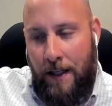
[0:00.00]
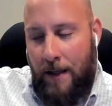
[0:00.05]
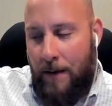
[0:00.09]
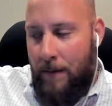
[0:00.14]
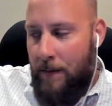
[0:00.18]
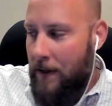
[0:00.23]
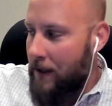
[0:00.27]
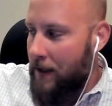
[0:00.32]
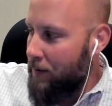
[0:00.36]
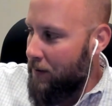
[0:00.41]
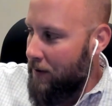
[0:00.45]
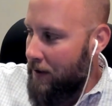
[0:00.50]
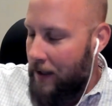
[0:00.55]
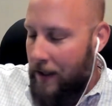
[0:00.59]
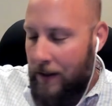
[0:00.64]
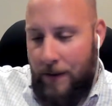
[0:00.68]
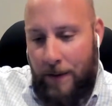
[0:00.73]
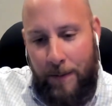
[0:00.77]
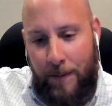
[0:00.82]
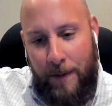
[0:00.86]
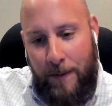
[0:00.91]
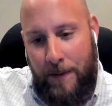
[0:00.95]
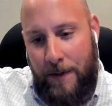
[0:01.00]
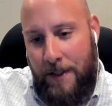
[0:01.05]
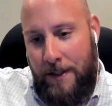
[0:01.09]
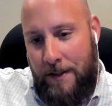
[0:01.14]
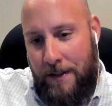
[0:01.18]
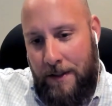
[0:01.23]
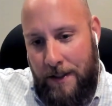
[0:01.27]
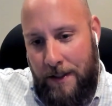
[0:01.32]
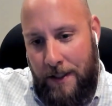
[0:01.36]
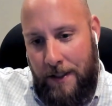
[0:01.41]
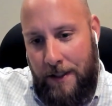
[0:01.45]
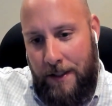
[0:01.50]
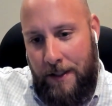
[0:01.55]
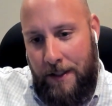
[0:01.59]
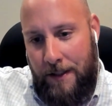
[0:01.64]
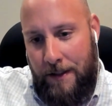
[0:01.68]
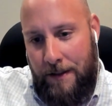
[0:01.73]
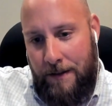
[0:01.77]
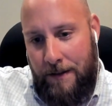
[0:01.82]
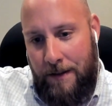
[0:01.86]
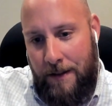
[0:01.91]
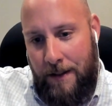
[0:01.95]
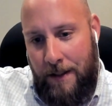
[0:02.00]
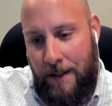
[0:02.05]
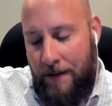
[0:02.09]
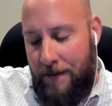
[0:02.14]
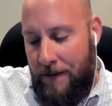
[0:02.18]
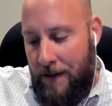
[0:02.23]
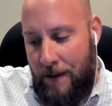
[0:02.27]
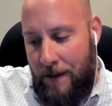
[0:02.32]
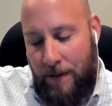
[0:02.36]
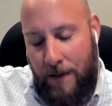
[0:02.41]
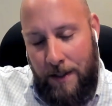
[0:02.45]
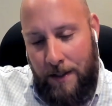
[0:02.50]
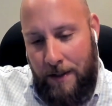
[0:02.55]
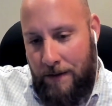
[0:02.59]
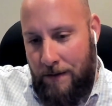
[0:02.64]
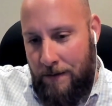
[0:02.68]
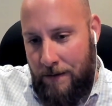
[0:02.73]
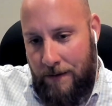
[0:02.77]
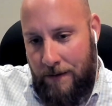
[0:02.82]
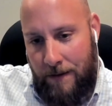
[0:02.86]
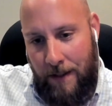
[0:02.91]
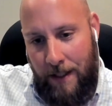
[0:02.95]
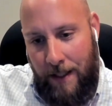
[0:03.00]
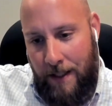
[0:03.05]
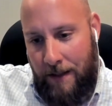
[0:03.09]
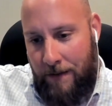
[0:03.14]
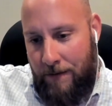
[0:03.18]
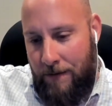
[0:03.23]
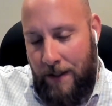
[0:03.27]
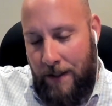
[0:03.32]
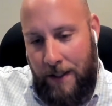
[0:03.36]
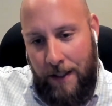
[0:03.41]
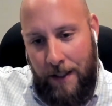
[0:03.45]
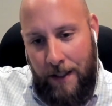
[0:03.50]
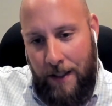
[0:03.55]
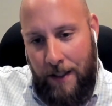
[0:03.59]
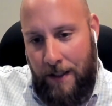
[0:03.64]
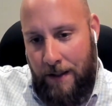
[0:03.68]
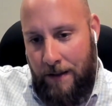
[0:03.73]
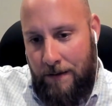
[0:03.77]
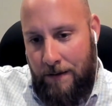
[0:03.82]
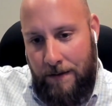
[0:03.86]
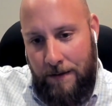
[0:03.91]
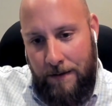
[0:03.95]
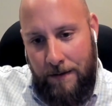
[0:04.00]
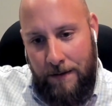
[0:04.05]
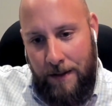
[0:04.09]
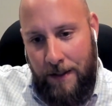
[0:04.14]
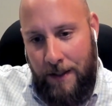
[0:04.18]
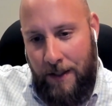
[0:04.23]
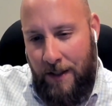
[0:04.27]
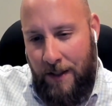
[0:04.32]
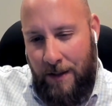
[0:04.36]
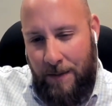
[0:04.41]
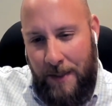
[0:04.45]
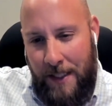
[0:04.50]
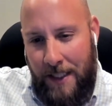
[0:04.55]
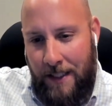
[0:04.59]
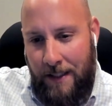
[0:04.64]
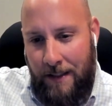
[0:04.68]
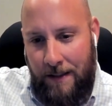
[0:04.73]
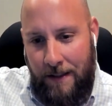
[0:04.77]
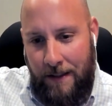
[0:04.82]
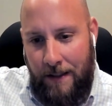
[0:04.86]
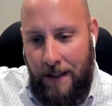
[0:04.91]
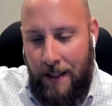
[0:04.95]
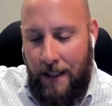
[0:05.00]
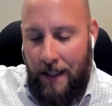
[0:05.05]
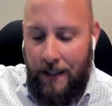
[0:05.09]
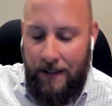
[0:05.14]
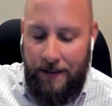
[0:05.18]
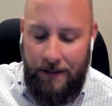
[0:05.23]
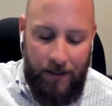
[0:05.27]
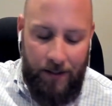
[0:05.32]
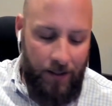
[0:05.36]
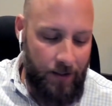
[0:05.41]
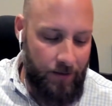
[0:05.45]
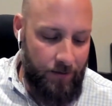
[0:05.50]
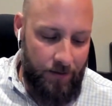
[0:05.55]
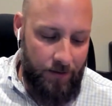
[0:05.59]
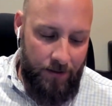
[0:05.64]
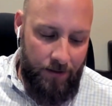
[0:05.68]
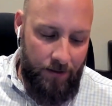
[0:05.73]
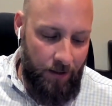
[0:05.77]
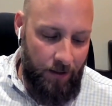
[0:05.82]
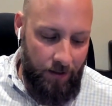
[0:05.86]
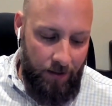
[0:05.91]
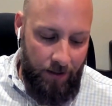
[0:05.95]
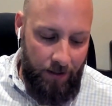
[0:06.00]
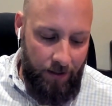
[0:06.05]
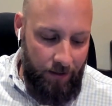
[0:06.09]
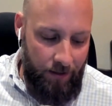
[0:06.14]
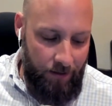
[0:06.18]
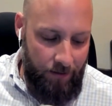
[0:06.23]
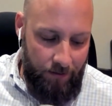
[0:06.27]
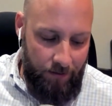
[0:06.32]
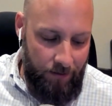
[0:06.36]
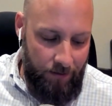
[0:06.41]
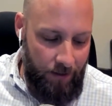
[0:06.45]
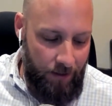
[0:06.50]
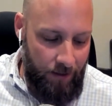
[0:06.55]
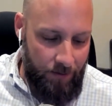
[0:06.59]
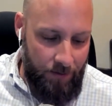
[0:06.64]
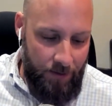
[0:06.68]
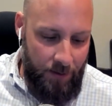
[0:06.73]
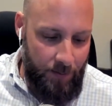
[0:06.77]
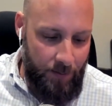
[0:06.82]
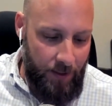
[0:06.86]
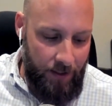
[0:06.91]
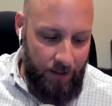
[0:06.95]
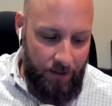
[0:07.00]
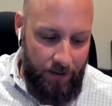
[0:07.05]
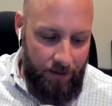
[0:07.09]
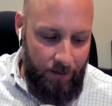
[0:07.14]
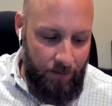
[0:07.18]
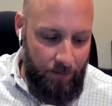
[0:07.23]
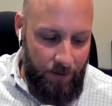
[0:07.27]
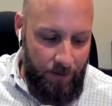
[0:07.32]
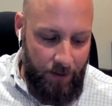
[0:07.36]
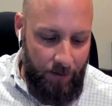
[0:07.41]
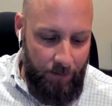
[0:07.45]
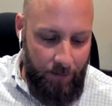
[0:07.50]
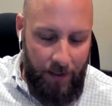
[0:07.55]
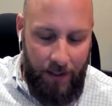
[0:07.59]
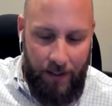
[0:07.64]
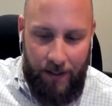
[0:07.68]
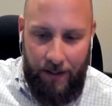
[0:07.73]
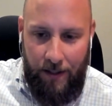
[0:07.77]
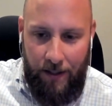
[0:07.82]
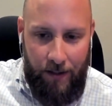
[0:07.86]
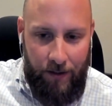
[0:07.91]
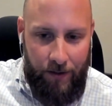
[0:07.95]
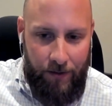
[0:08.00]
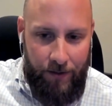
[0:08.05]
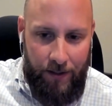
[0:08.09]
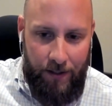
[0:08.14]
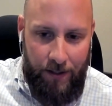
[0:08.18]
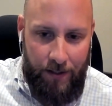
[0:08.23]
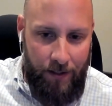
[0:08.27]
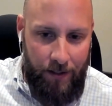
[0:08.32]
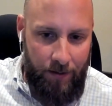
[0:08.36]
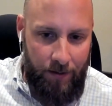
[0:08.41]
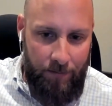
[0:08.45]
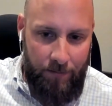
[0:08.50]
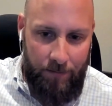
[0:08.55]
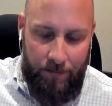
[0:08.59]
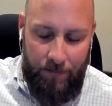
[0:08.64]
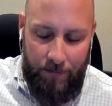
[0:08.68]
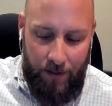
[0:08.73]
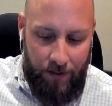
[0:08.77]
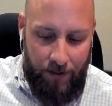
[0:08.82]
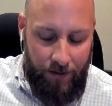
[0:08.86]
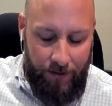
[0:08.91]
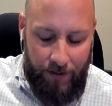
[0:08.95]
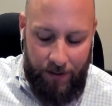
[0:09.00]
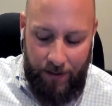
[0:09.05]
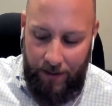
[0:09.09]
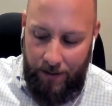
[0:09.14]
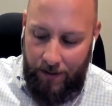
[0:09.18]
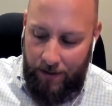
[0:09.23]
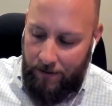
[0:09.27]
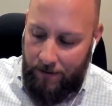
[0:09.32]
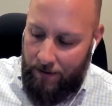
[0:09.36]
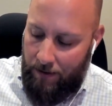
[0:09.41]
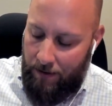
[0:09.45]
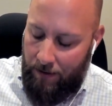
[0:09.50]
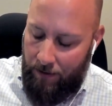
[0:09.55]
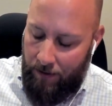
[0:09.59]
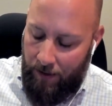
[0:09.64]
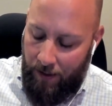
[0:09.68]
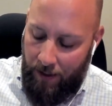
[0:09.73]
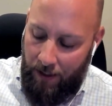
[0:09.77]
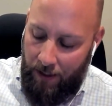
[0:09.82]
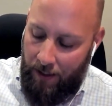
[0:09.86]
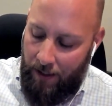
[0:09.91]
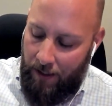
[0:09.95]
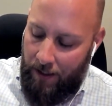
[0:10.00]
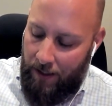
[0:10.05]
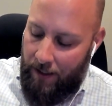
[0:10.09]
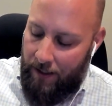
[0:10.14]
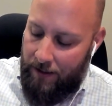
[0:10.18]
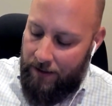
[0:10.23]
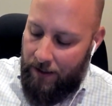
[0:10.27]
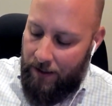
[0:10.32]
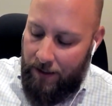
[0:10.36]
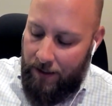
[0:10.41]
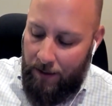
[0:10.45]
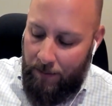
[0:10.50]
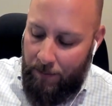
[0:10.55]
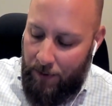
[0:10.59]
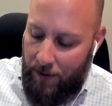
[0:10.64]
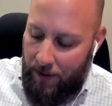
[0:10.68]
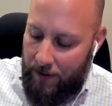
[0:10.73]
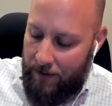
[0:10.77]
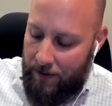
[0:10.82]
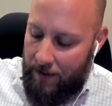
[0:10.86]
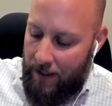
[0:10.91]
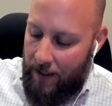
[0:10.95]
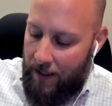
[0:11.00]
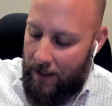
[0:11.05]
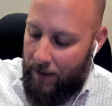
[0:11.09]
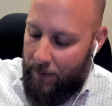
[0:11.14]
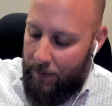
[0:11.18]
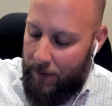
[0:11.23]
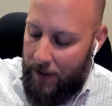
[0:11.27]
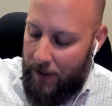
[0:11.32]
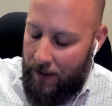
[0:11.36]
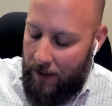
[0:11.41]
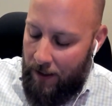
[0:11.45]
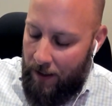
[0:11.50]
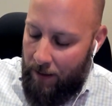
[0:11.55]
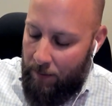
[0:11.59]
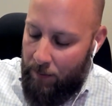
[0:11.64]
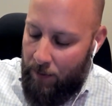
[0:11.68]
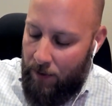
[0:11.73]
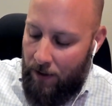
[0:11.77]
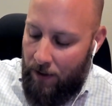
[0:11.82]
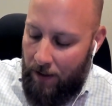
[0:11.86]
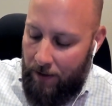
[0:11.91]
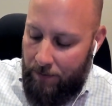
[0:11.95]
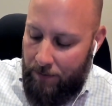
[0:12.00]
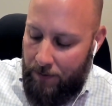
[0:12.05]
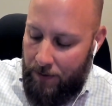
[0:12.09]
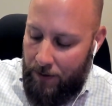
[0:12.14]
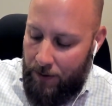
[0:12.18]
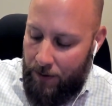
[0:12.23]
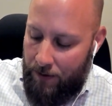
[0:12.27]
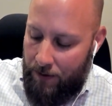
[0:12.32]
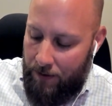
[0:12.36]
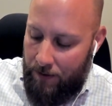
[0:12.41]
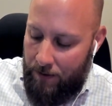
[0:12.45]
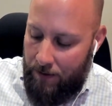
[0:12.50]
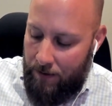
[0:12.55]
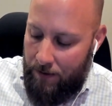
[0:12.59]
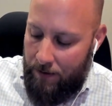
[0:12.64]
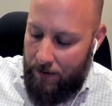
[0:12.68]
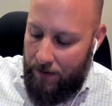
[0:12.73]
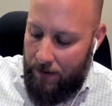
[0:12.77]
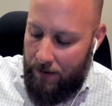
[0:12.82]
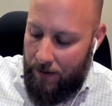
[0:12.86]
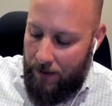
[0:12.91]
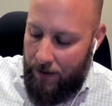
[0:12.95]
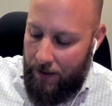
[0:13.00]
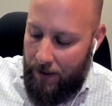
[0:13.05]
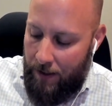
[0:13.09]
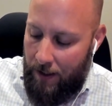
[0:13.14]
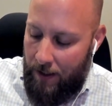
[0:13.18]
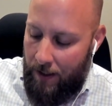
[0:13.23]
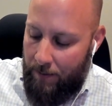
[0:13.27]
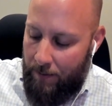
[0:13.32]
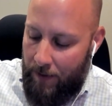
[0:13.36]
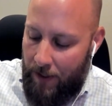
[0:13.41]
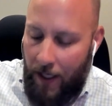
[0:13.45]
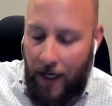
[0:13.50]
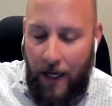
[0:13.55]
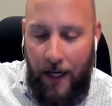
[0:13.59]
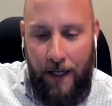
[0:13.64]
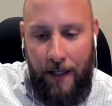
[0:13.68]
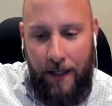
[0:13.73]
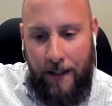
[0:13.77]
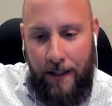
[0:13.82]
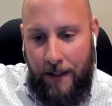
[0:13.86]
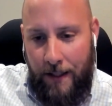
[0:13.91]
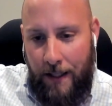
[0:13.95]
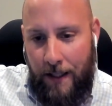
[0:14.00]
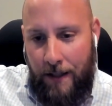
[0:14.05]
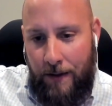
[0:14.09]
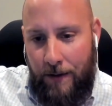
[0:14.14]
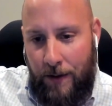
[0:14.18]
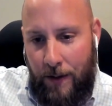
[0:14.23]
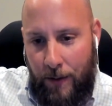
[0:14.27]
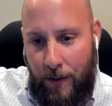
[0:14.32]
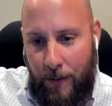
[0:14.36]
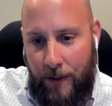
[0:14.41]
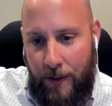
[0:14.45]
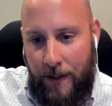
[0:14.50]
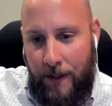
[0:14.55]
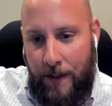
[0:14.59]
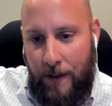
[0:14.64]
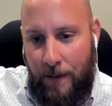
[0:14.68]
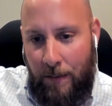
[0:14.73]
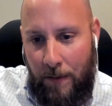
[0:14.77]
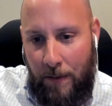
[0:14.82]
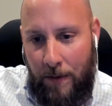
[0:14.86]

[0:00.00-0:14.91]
I'm like, well, I remember this in 10 years. And if I won't, let it freaking go. You know what I mean? And I still have, I respect him. It doesn't matter how old I am, all that. So it's a good place now, but I'm grateful that I'm not in that role with him.